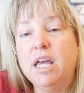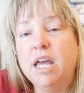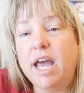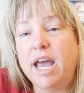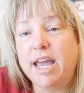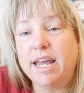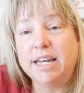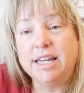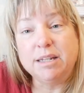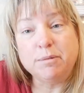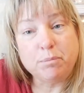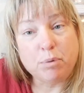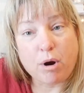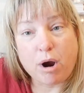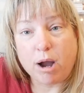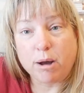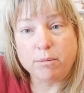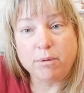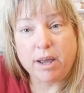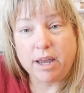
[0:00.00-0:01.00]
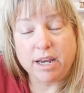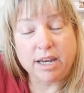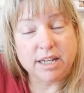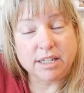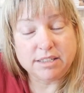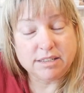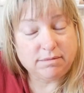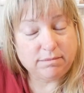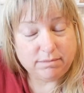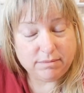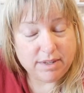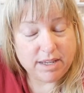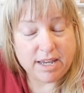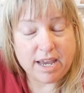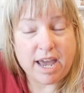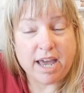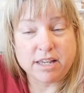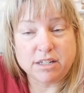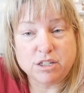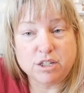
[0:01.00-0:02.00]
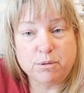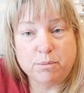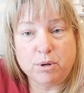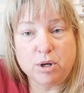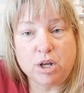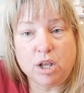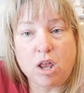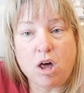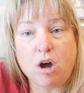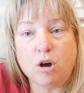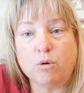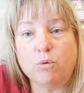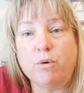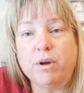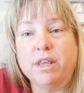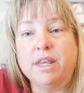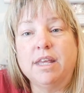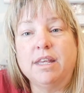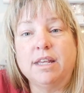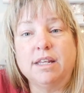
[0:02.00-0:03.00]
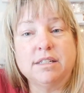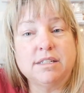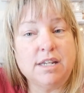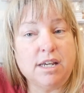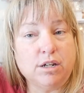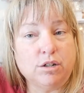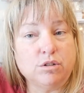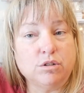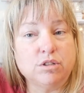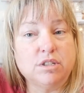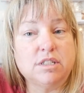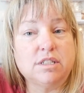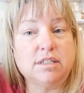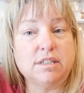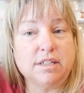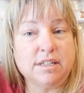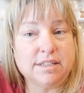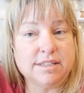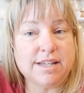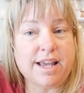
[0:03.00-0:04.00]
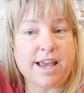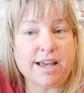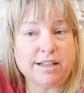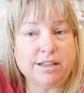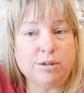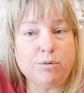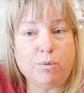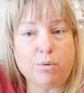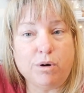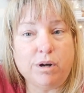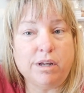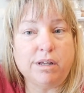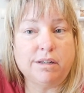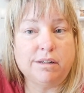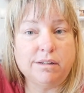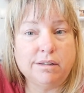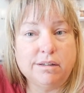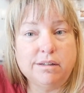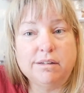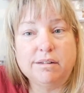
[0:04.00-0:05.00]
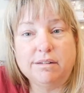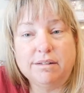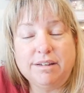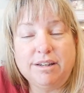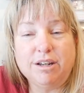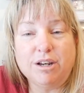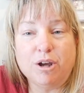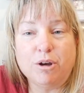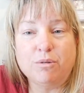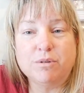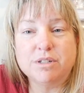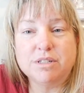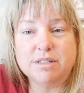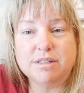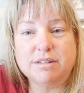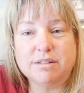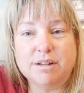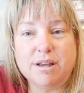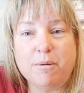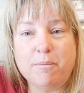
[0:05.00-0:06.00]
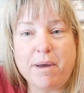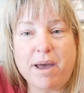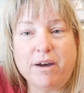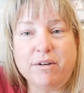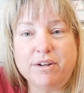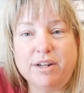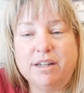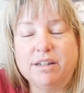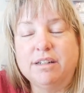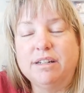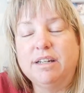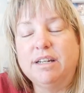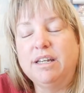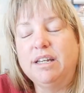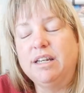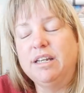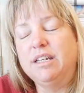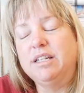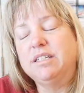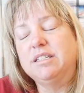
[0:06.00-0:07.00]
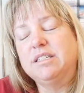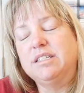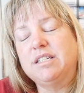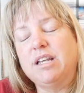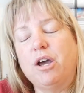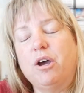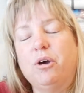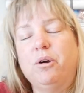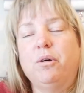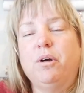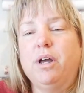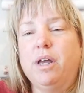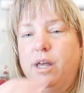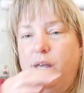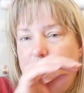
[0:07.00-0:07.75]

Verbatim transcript: and it prob and it it has the book along with it that tells exactly what you know is about it. So,